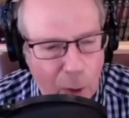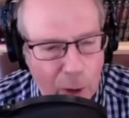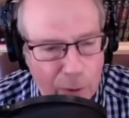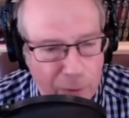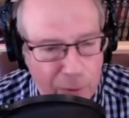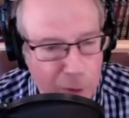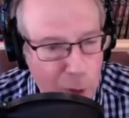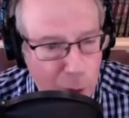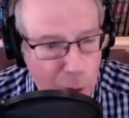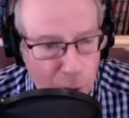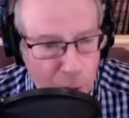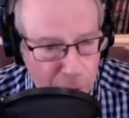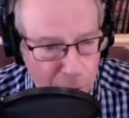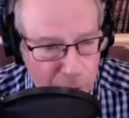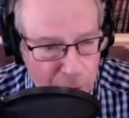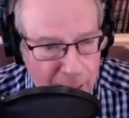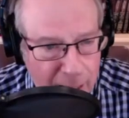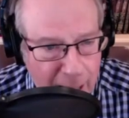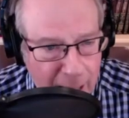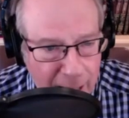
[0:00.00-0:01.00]
Feuer,
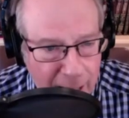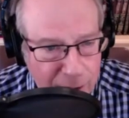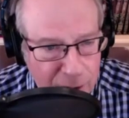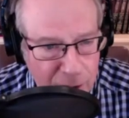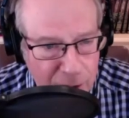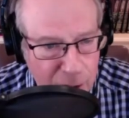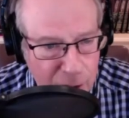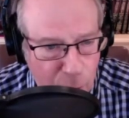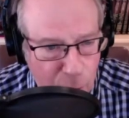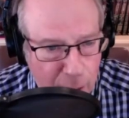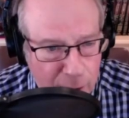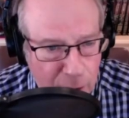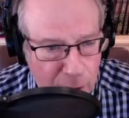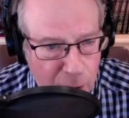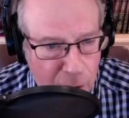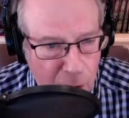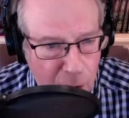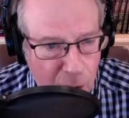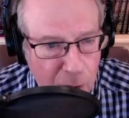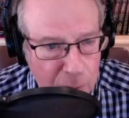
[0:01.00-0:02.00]
the casting director,
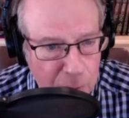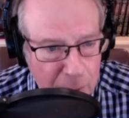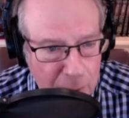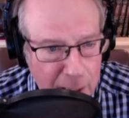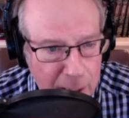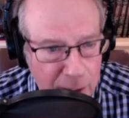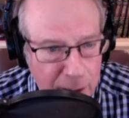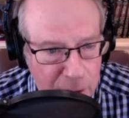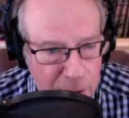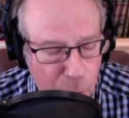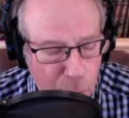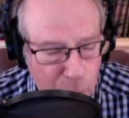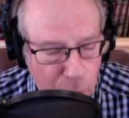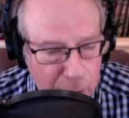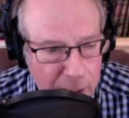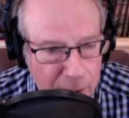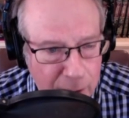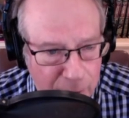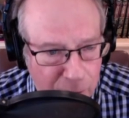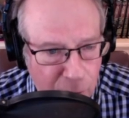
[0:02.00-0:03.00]
called me in to
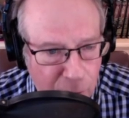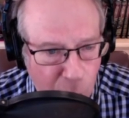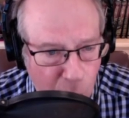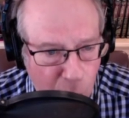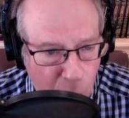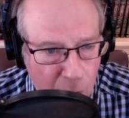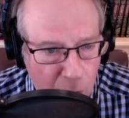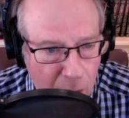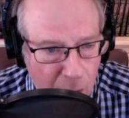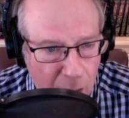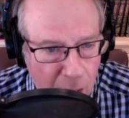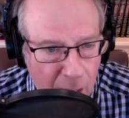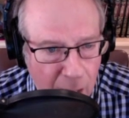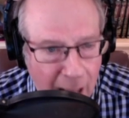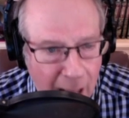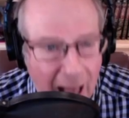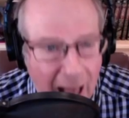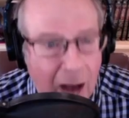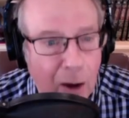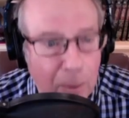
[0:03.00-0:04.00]
read for uh,
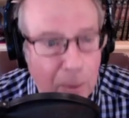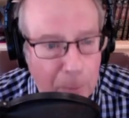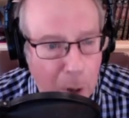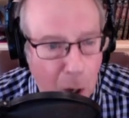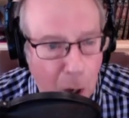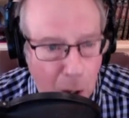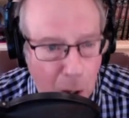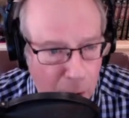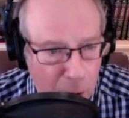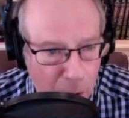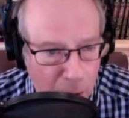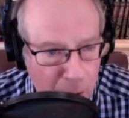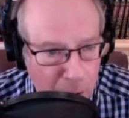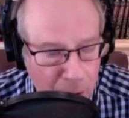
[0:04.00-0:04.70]
Alan Parker,